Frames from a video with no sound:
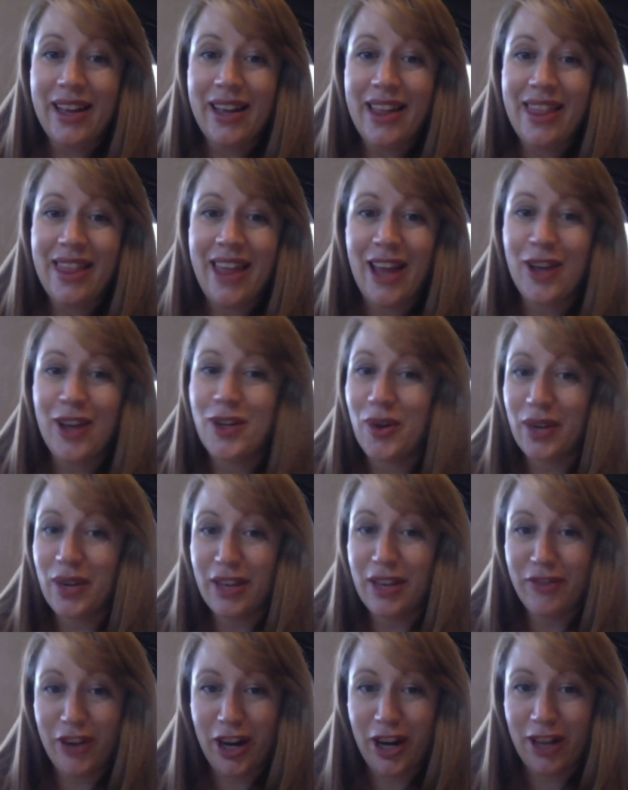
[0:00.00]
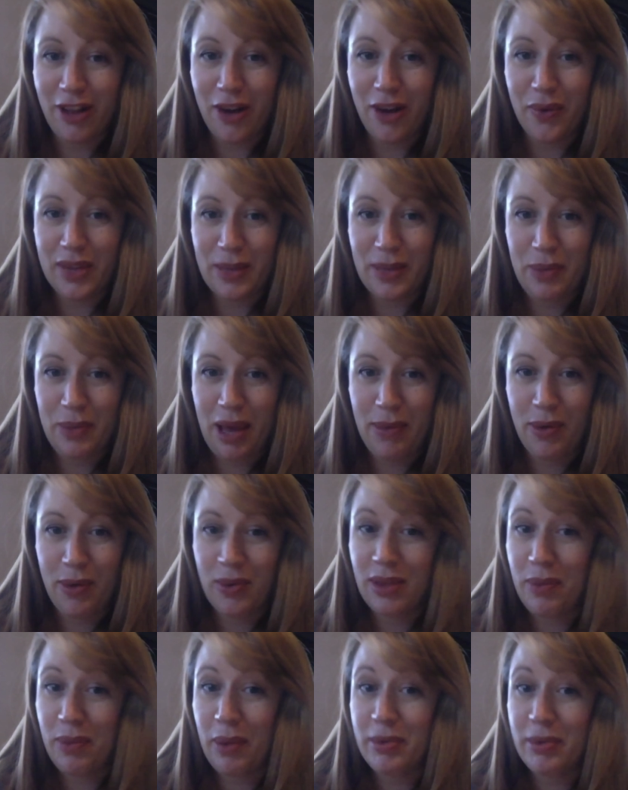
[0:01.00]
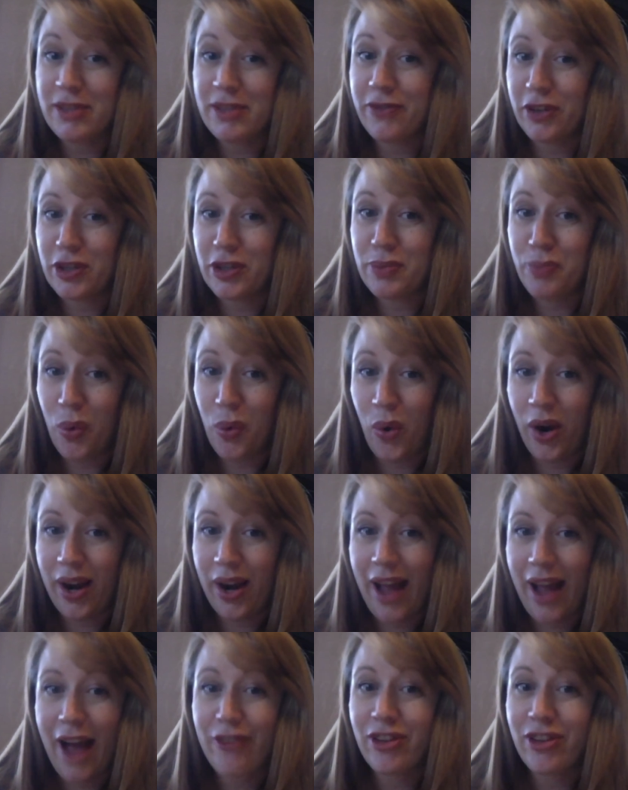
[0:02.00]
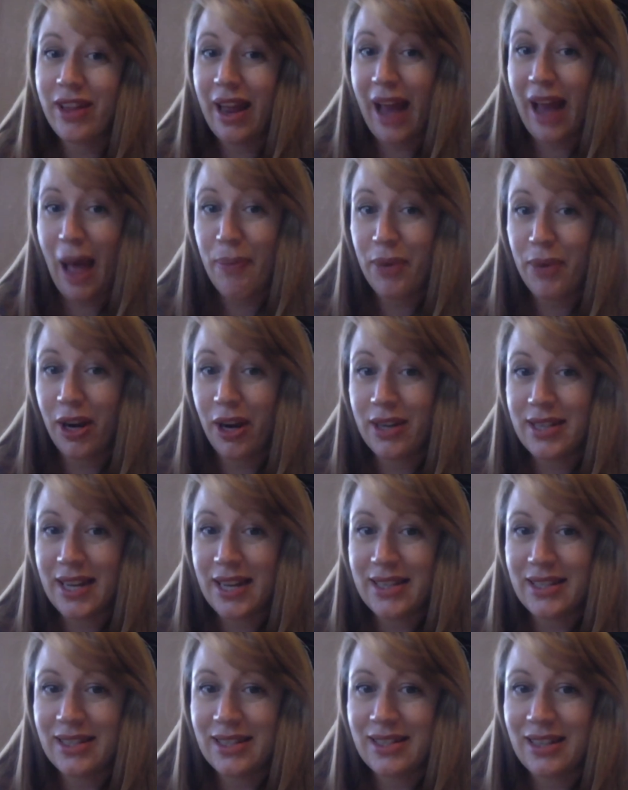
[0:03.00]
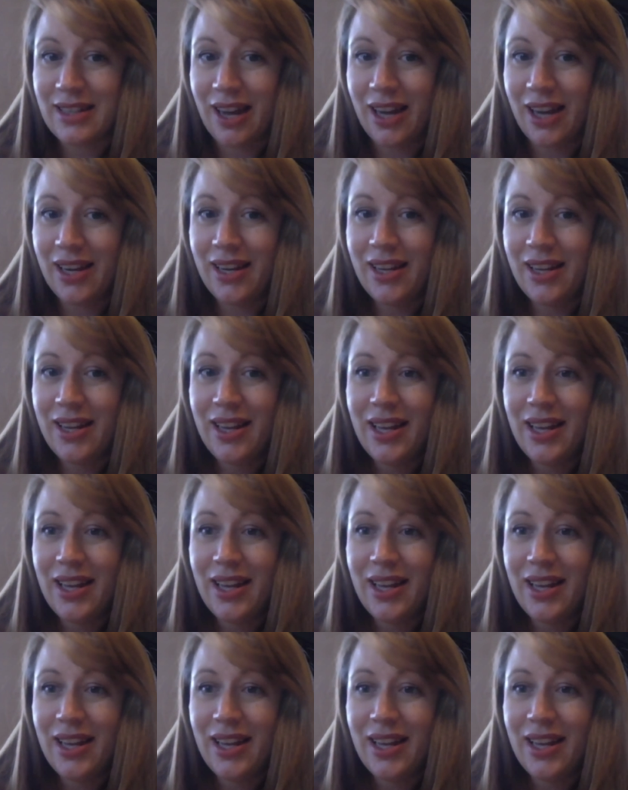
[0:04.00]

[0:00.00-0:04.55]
that you don't get very long with the baby when the baby's first born after that APGAR test is done,